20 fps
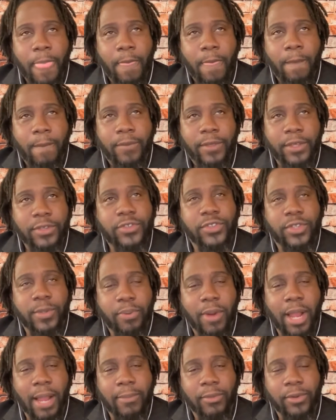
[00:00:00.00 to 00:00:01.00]
This is the
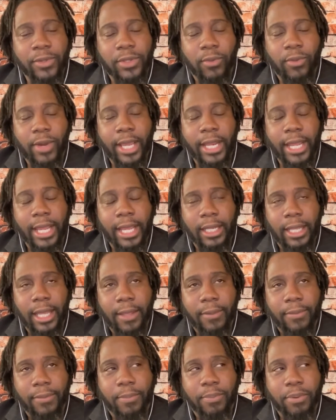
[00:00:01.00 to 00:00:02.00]
problem with the white ally.
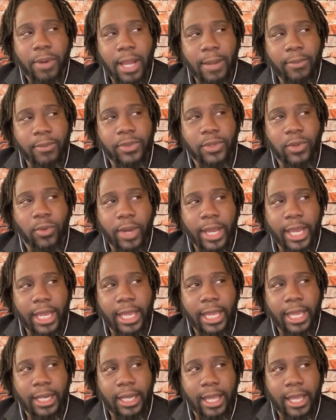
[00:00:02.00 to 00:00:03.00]
The problem with the white
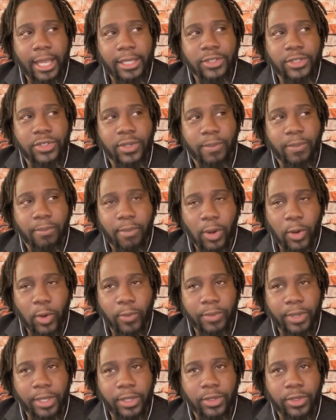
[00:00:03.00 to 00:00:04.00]
ally is the
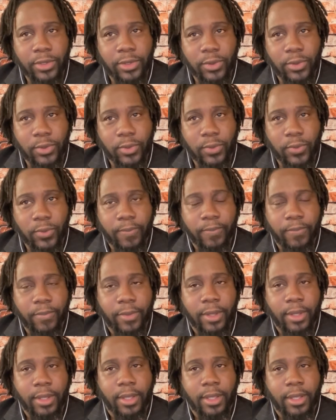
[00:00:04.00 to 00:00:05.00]
moment you
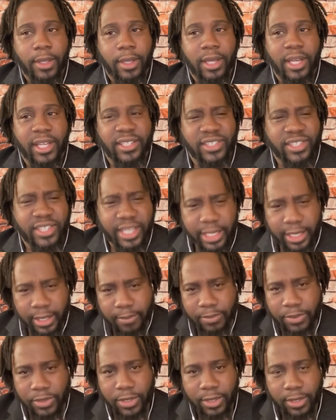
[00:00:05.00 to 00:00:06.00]

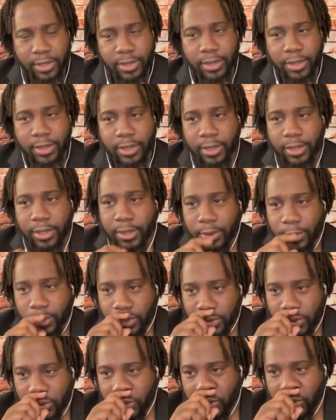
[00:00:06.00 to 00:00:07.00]
attempt
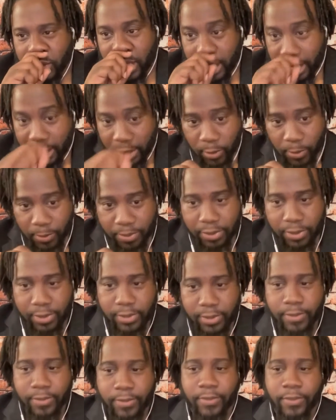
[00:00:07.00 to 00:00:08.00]
to help
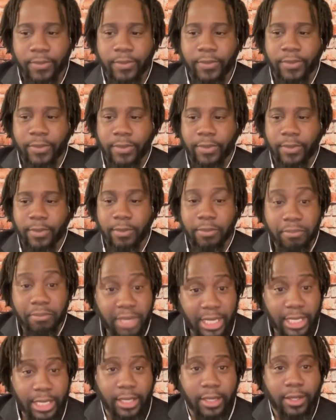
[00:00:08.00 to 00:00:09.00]

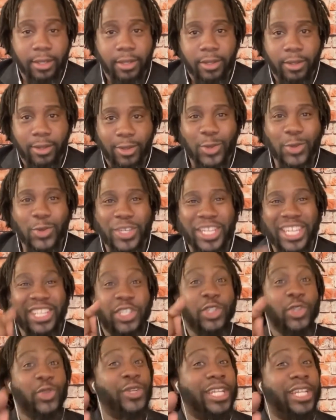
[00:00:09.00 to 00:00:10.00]
me, you
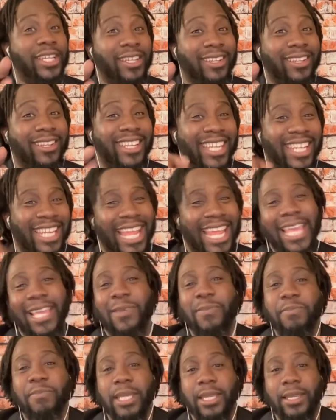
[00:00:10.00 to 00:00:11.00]
get treated
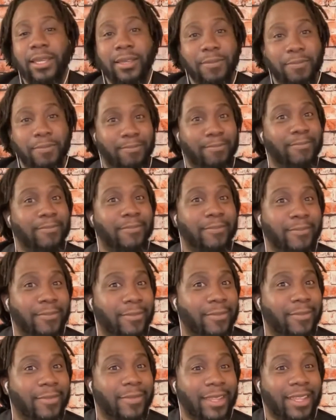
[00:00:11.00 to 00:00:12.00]
like me.
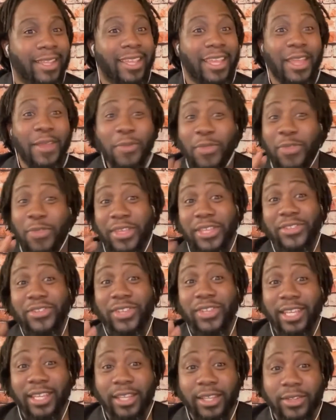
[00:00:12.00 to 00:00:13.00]
And
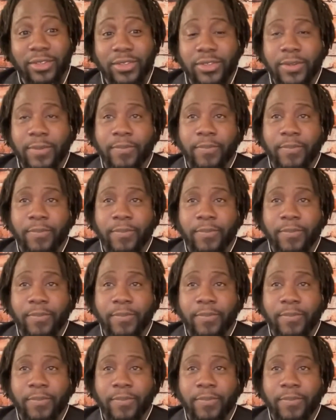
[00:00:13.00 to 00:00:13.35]
this is